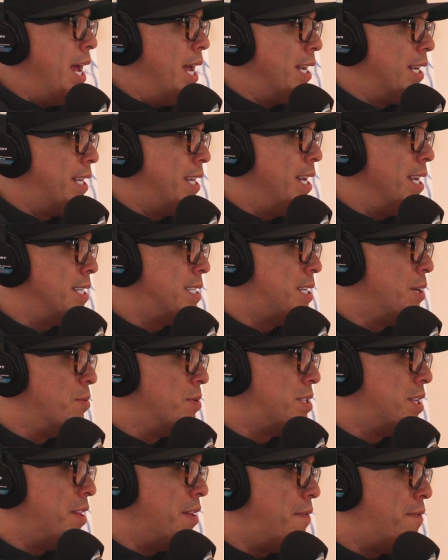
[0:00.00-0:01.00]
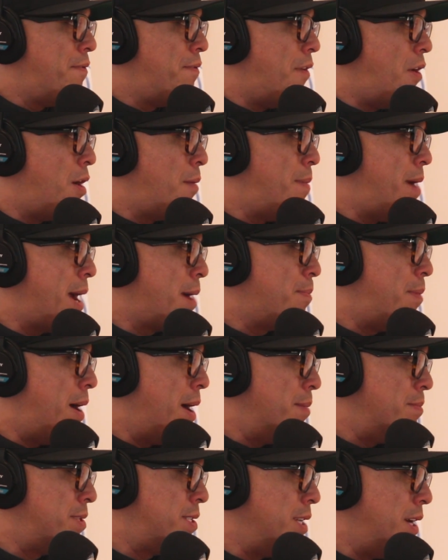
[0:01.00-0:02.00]
And Kingston was in the far back
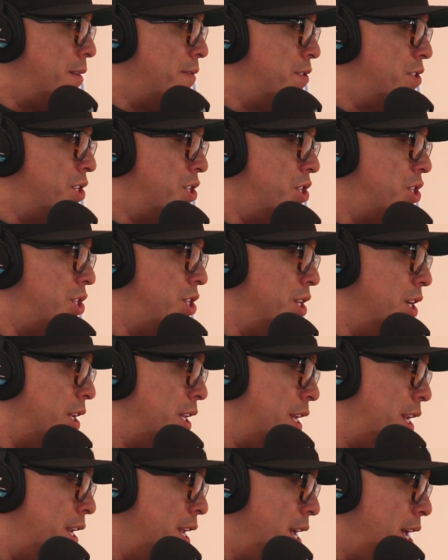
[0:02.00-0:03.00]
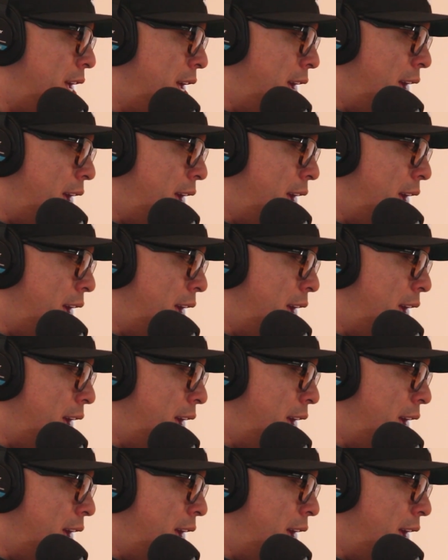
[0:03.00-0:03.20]
by himself, just chilling.